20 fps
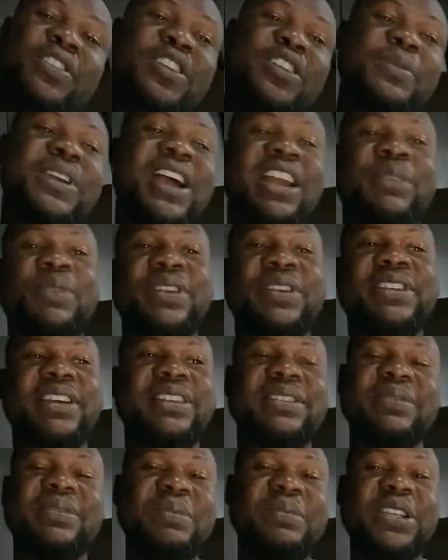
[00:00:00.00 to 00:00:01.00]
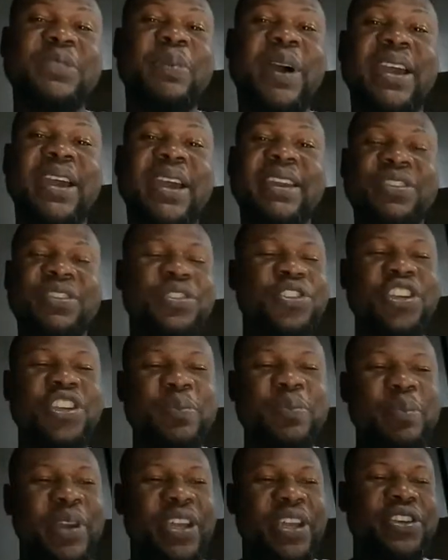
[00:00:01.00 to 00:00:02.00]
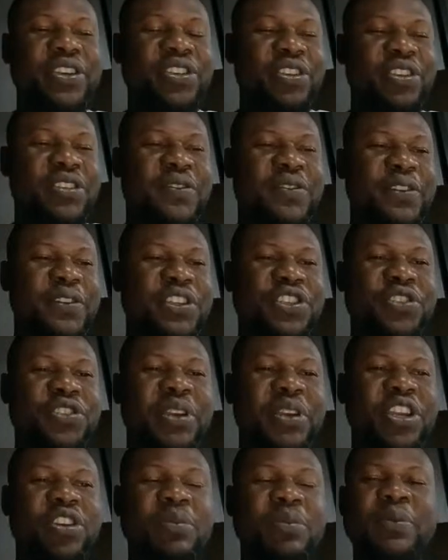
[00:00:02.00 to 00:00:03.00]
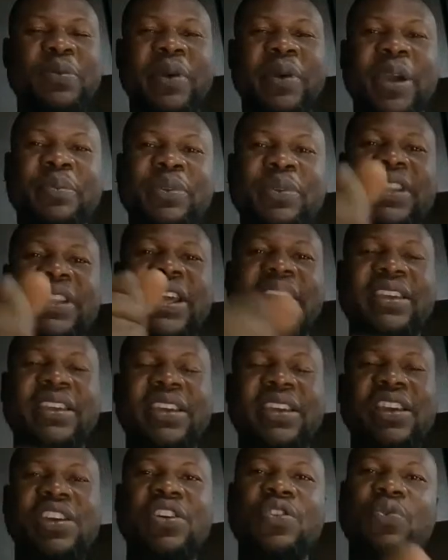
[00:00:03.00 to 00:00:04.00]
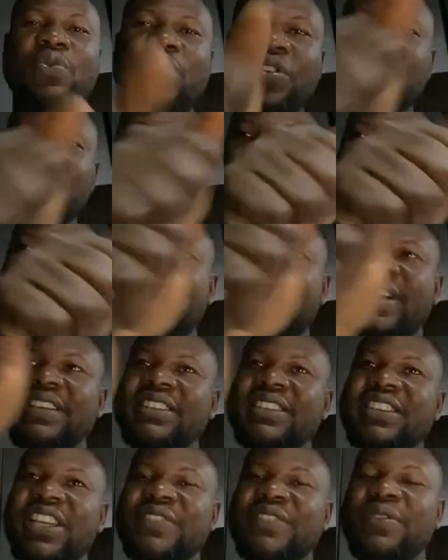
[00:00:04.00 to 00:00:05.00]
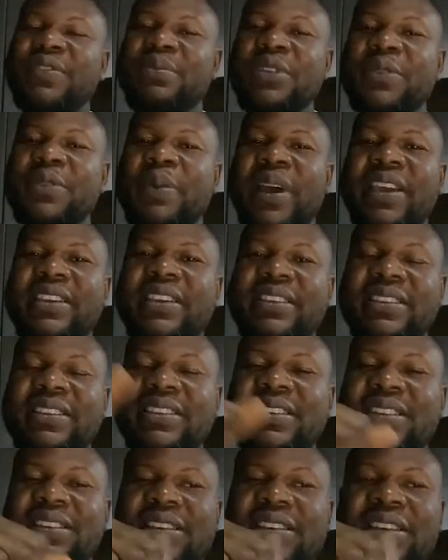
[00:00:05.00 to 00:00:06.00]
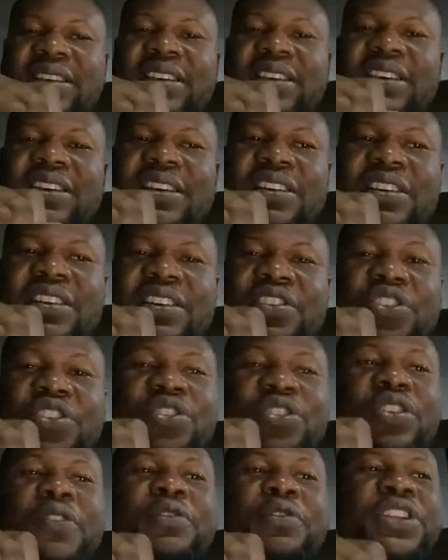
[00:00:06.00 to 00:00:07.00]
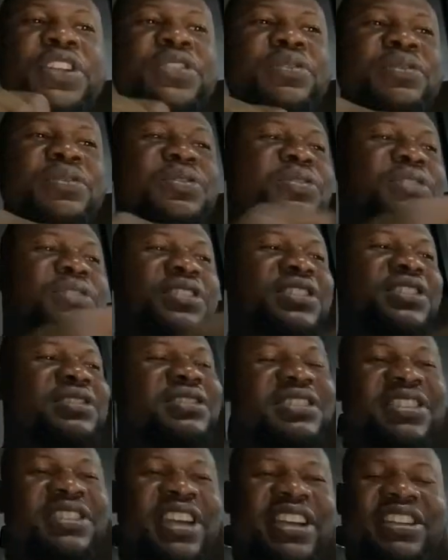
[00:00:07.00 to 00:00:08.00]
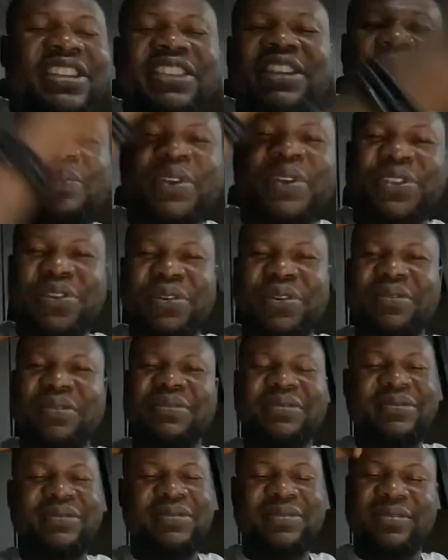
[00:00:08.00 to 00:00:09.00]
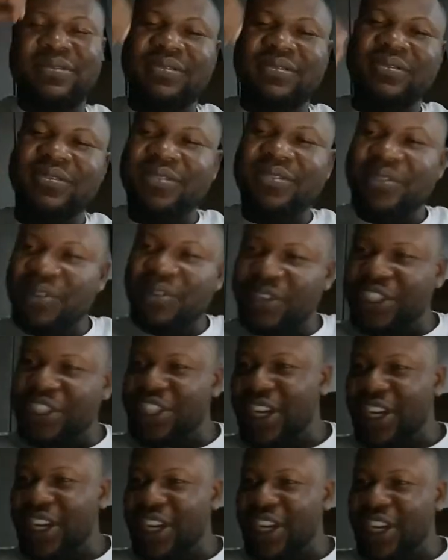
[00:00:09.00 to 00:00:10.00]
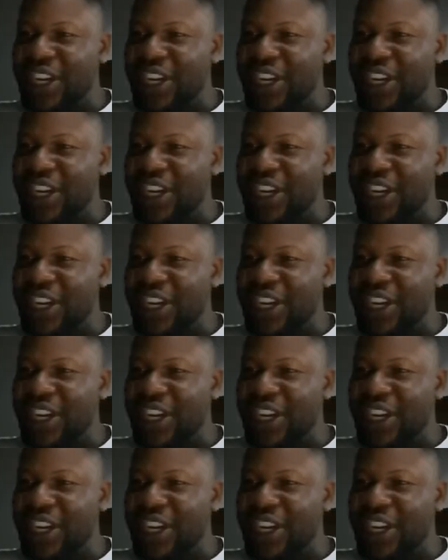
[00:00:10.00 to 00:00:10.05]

calibrated meat pie. You just finish making your meat pie and put it there. Once you go there and search for meat pie, you don't need to check the temperature or check,